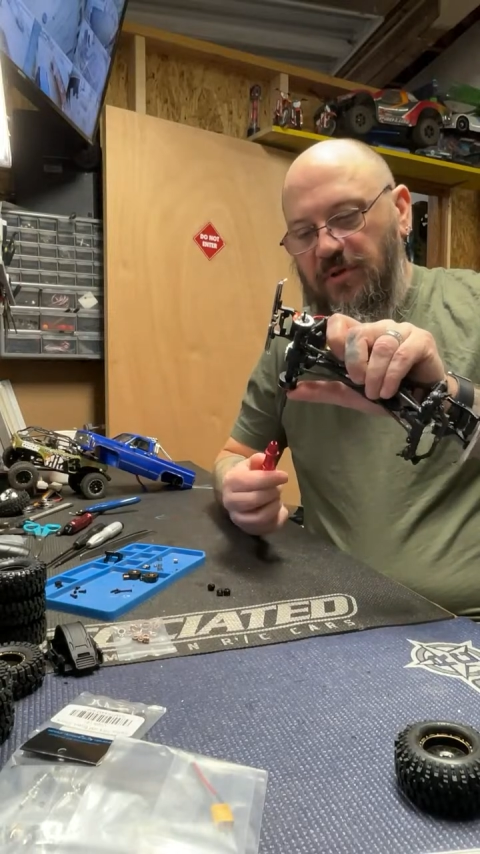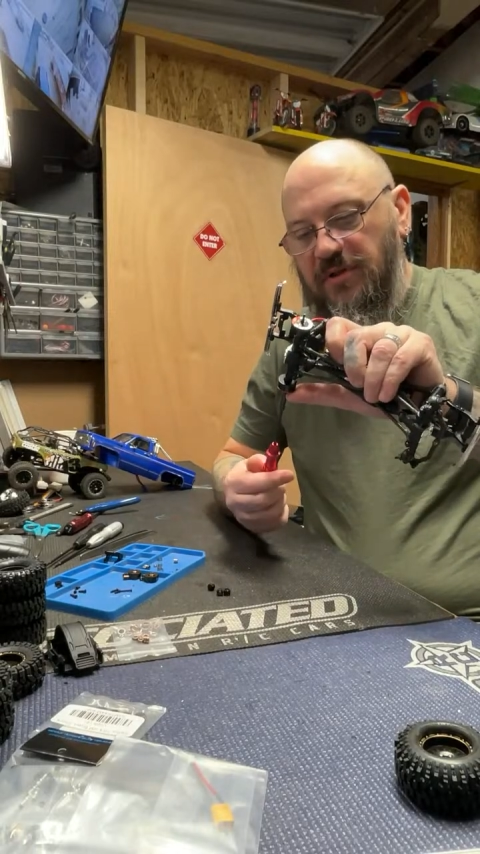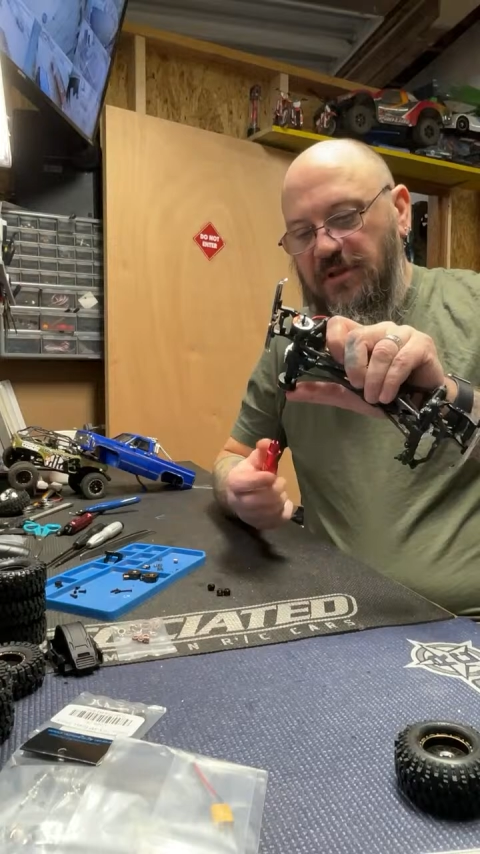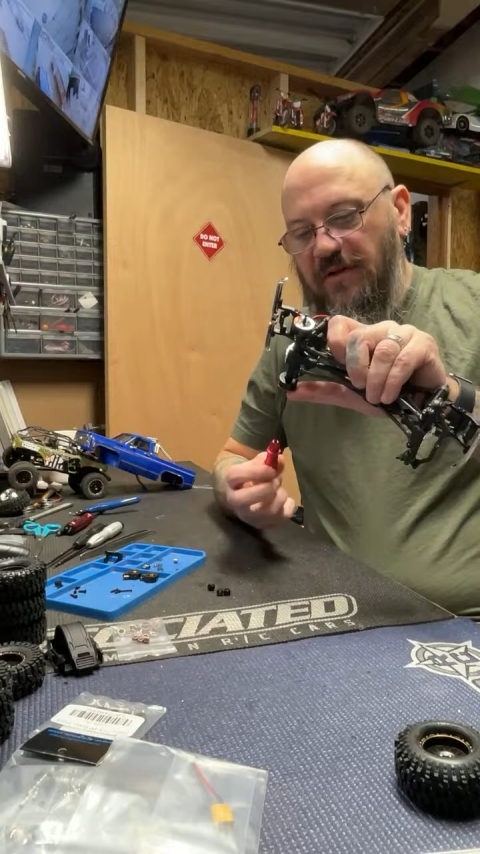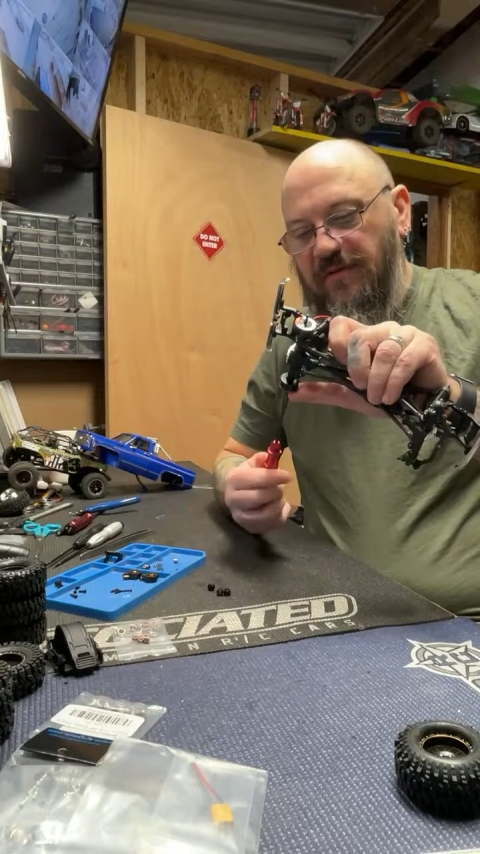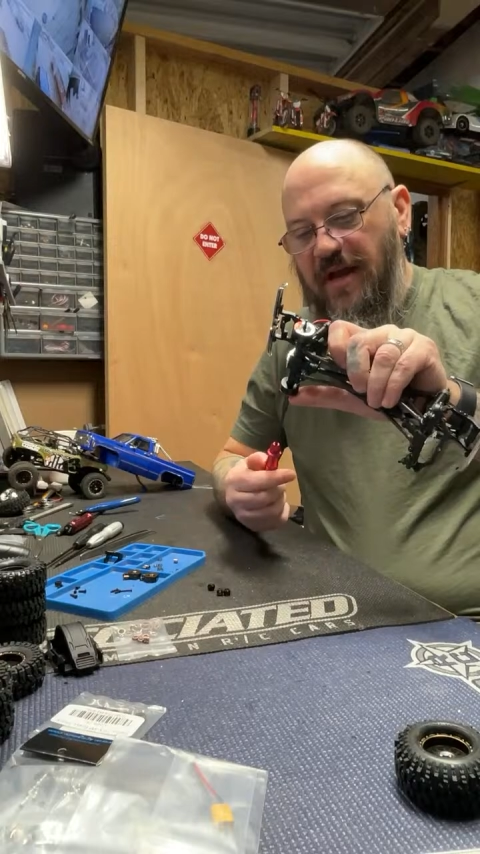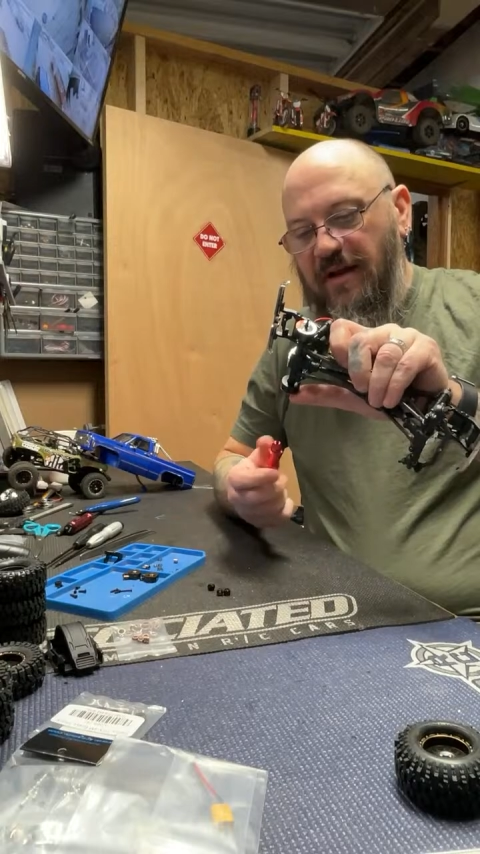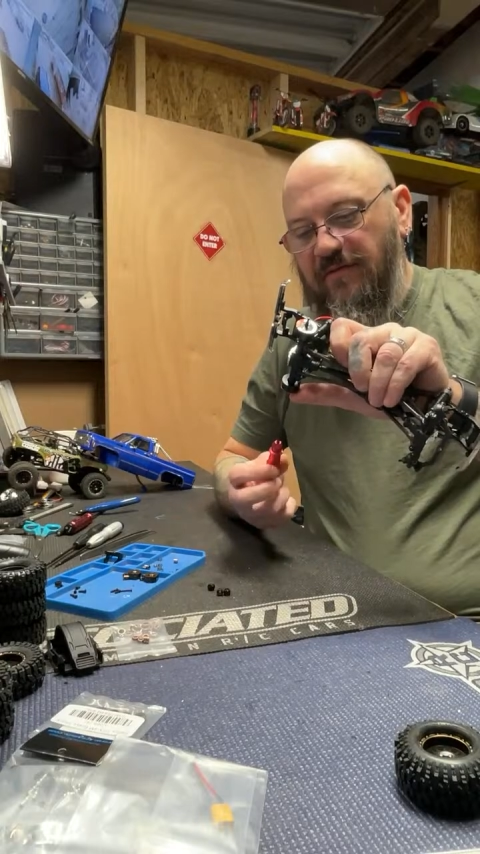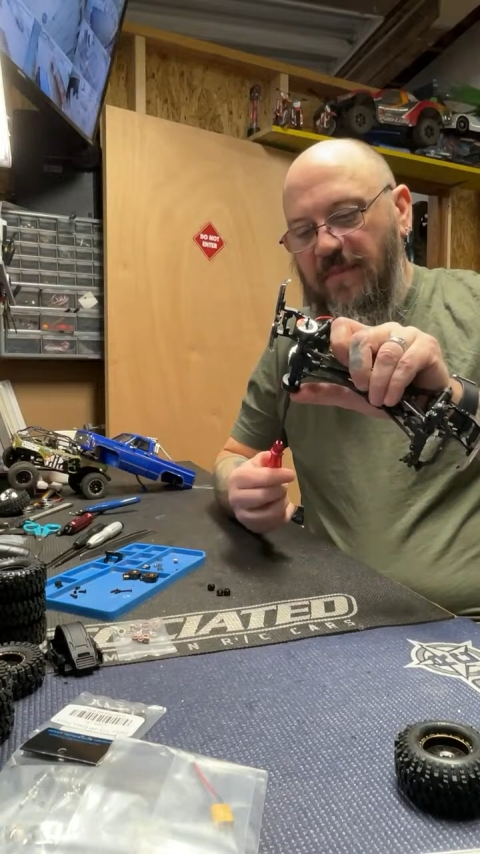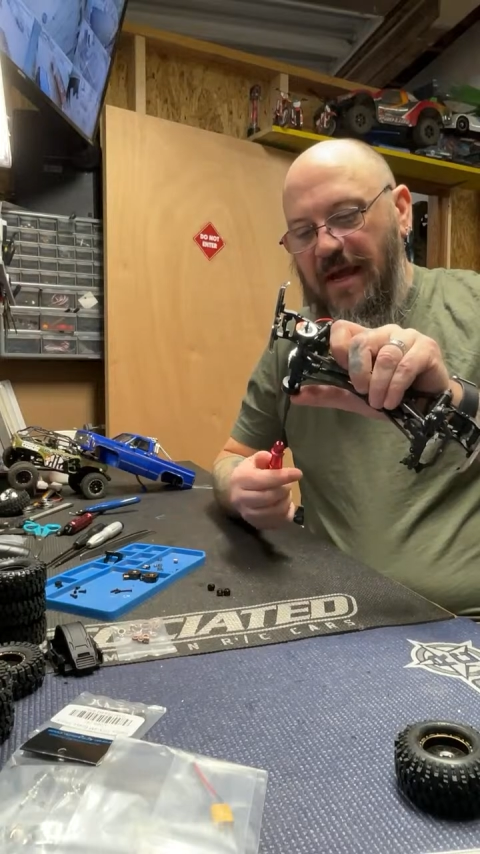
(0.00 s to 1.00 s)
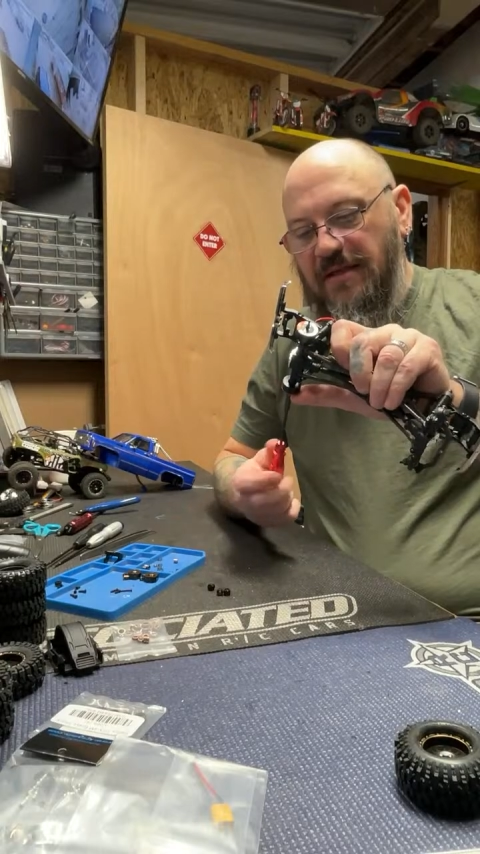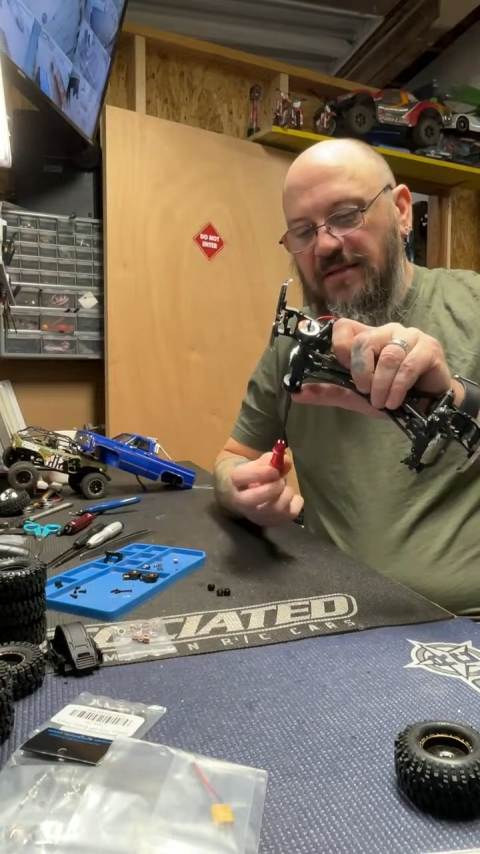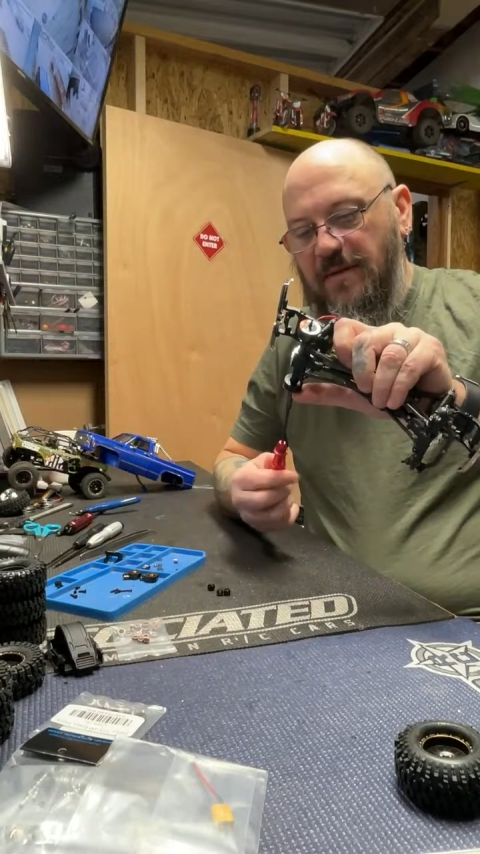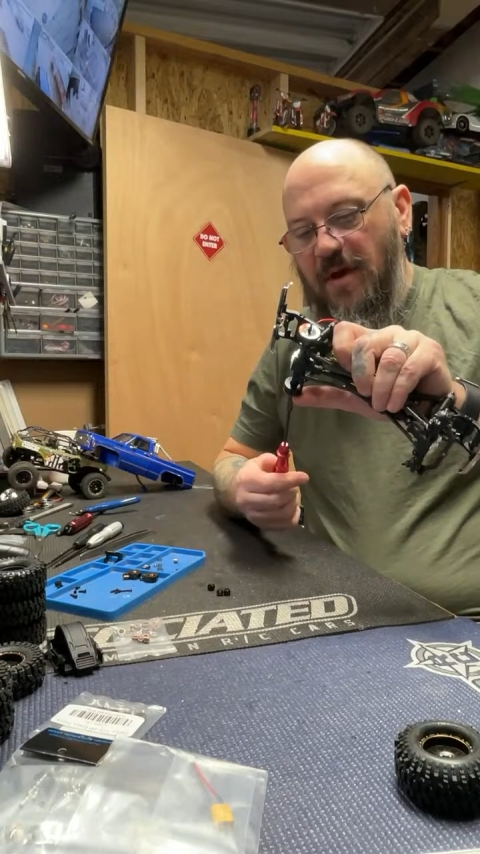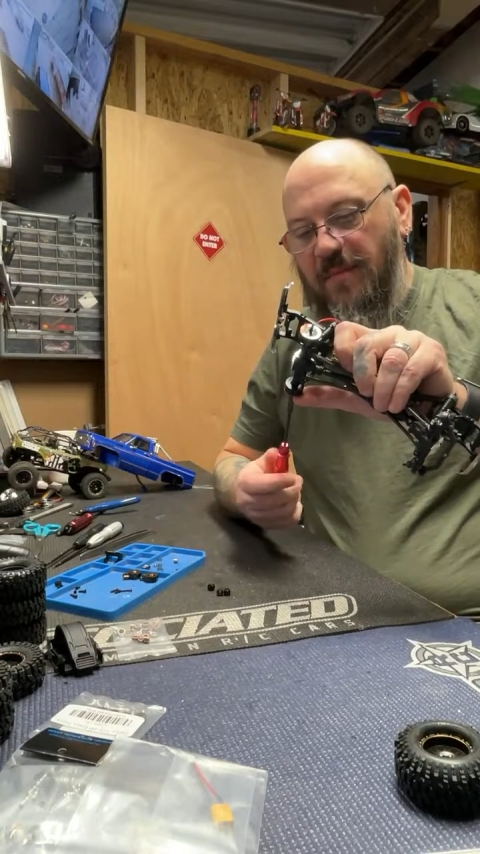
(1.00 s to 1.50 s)
Put stuff kind of back,
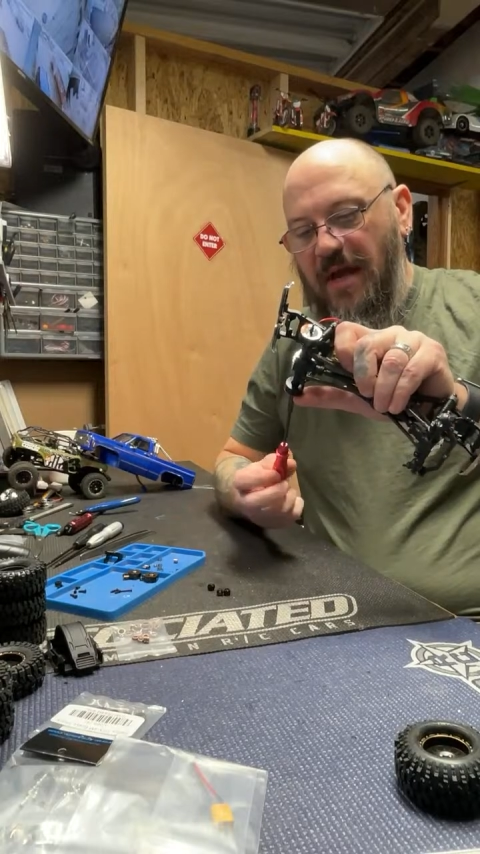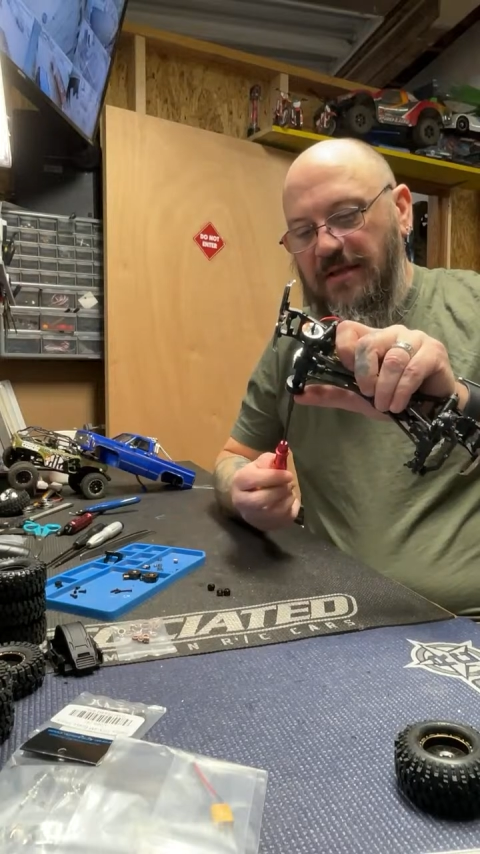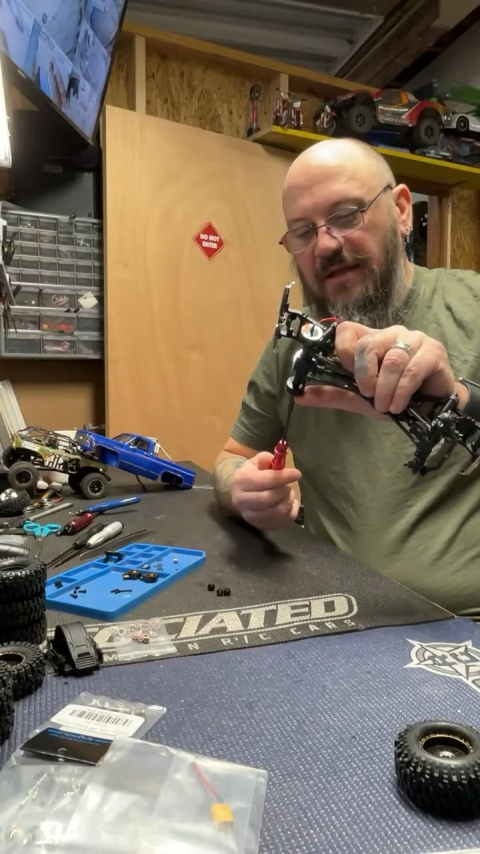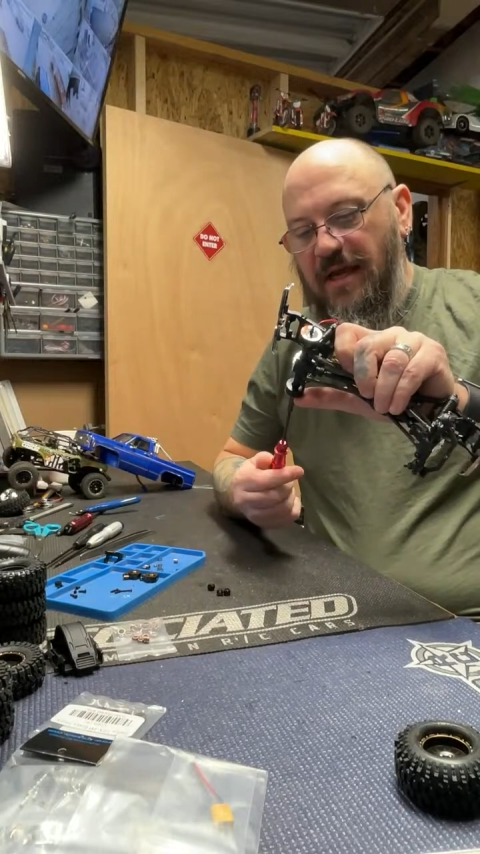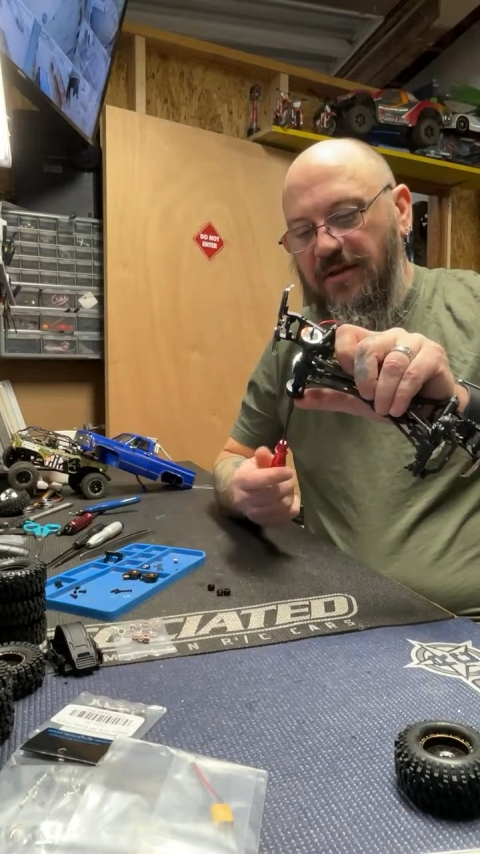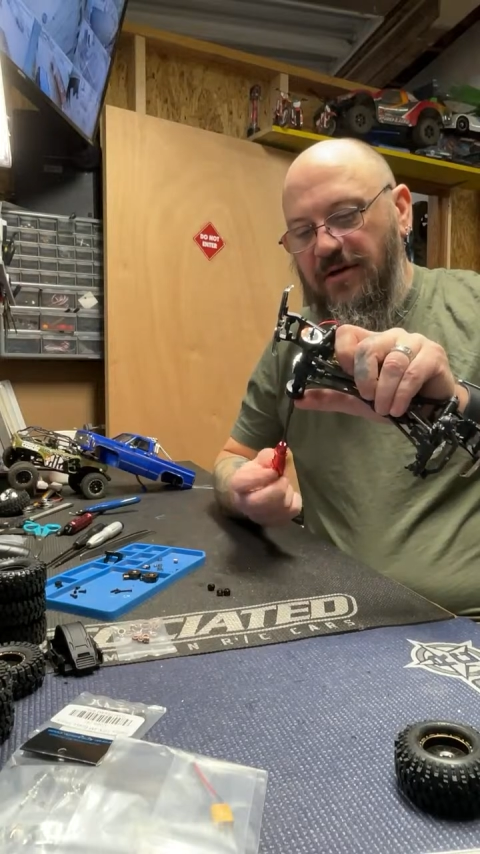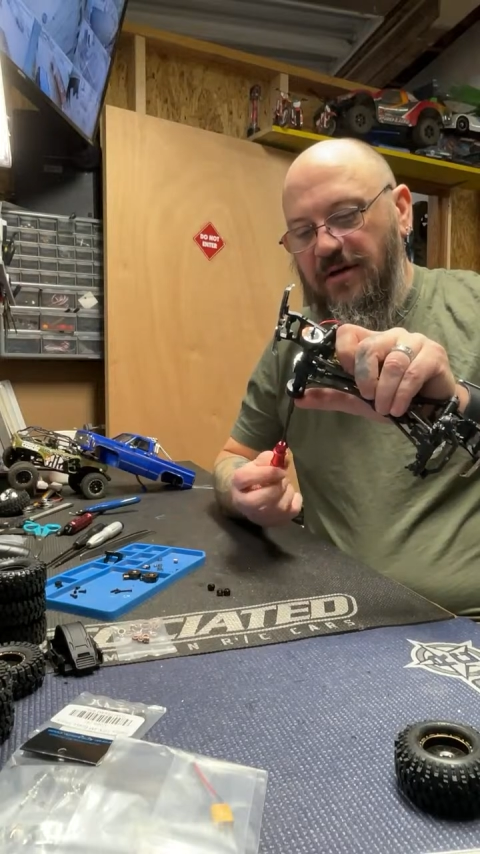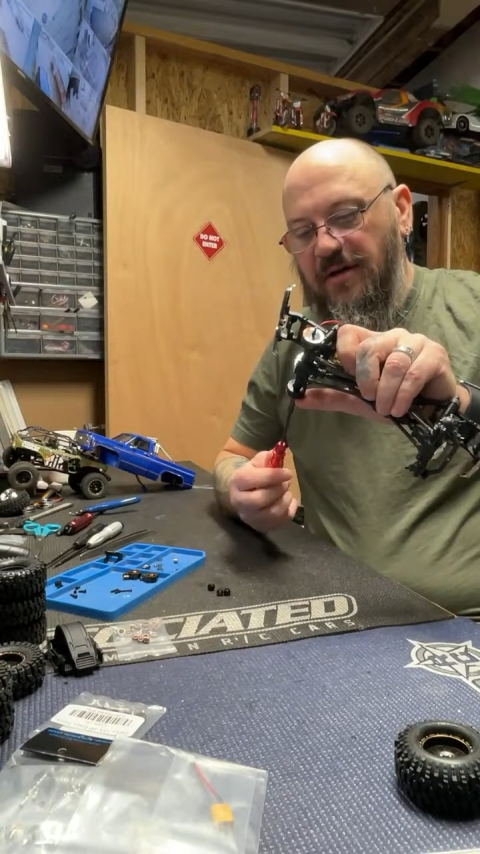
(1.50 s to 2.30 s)
semi-back together.